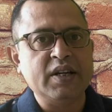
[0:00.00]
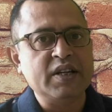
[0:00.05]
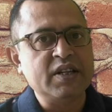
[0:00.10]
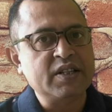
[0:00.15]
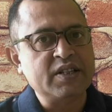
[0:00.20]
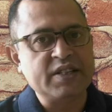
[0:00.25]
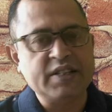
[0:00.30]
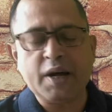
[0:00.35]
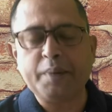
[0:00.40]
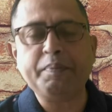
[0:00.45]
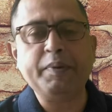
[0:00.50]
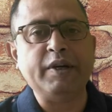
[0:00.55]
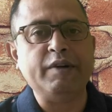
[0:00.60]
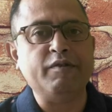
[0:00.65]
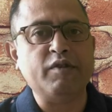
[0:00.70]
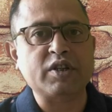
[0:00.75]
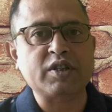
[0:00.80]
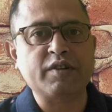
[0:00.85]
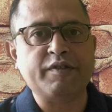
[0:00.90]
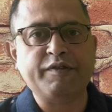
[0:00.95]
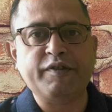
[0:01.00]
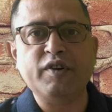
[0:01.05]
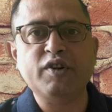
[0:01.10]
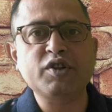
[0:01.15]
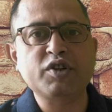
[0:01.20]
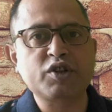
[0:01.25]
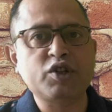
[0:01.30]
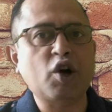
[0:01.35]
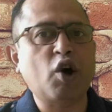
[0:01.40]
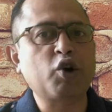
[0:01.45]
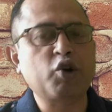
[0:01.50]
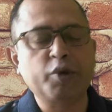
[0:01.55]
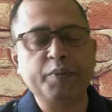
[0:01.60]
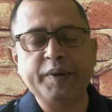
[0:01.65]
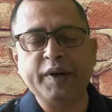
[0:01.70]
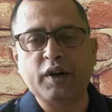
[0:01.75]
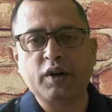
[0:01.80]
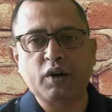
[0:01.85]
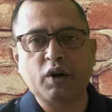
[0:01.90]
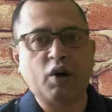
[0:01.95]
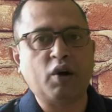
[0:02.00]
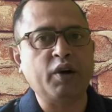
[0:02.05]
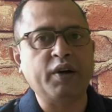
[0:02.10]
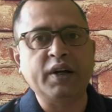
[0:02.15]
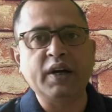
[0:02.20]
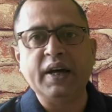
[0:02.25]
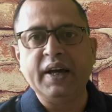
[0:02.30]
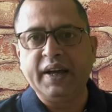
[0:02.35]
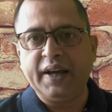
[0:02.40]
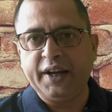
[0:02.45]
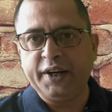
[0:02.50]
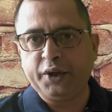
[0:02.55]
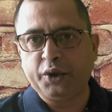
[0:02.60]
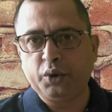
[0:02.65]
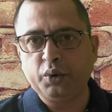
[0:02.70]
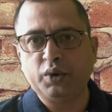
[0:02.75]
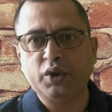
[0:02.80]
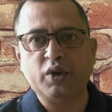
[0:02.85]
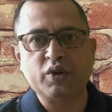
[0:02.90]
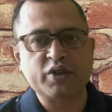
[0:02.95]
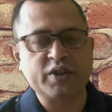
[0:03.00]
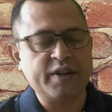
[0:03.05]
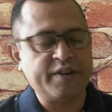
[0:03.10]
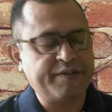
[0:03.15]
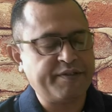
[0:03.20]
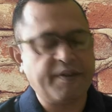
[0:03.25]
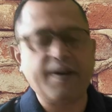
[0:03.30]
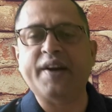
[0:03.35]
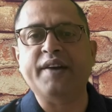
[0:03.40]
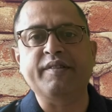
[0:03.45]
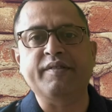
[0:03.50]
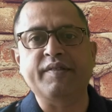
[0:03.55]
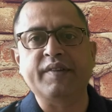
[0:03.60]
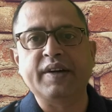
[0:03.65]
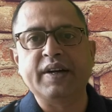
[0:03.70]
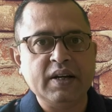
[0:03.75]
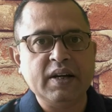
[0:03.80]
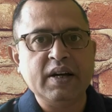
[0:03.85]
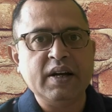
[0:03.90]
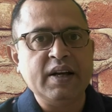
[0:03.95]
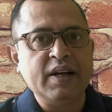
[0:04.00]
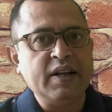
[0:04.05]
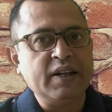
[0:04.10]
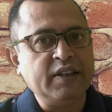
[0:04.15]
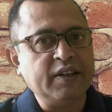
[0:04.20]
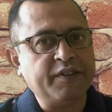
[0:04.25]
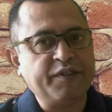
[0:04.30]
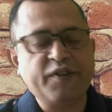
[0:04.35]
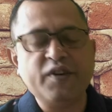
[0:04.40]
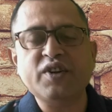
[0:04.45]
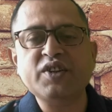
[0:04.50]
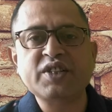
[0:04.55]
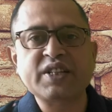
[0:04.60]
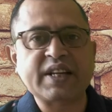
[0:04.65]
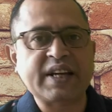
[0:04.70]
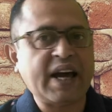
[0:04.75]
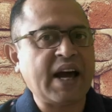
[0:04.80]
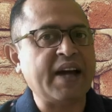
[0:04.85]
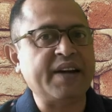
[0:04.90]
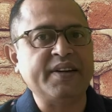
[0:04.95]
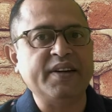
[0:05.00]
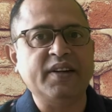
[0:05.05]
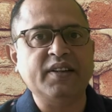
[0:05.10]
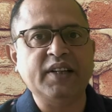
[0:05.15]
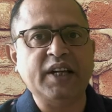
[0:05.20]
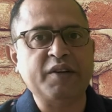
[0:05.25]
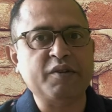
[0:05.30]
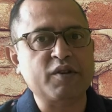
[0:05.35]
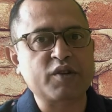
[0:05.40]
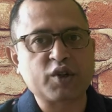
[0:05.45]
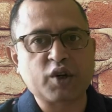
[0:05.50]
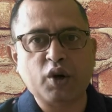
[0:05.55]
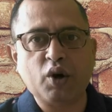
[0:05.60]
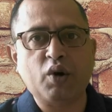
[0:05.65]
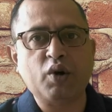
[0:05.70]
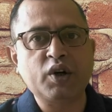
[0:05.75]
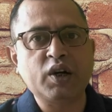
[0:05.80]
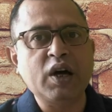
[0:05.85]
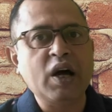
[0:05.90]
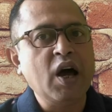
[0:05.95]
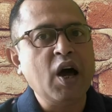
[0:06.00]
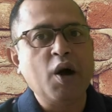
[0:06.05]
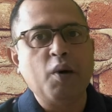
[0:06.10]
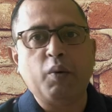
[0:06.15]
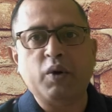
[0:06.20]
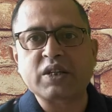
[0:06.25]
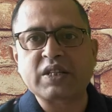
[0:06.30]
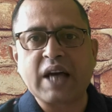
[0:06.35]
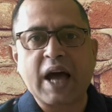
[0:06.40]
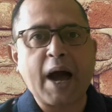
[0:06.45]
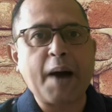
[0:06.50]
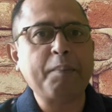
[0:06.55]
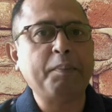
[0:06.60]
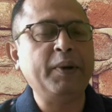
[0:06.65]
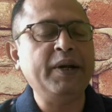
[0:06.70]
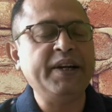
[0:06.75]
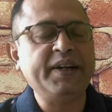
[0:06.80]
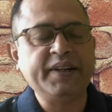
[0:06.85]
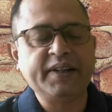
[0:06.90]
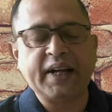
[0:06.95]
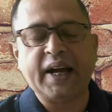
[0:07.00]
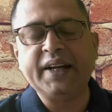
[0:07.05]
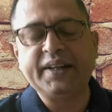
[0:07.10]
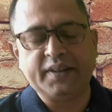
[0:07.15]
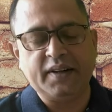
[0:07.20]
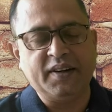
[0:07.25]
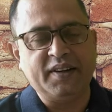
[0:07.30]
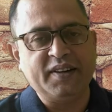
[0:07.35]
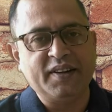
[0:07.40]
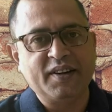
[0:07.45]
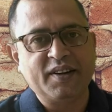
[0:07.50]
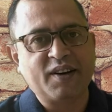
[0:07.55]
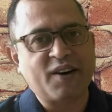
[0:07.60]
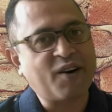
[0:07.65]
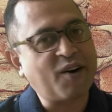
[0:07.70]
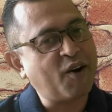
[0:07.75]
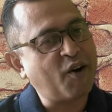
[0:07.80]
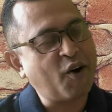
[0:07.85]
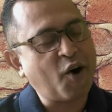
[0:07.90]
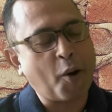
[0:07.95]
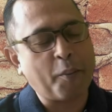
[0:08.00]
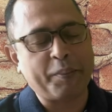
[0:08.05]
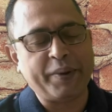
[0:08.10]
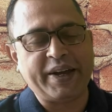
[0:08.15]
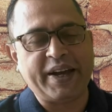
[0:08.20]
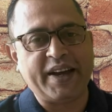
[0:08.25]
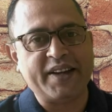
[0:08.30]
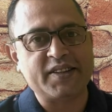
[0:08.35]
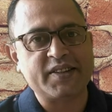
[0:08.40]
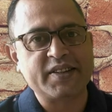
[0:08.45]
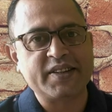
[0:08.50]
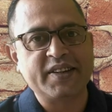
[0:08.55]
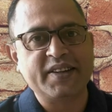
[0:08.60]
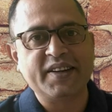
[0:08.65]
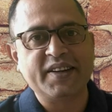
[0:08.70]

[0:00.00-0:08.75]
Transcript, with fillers: Snuppy was the first dog to be cloned in 2005. The first cat that was cloned was aptly titled Copycat.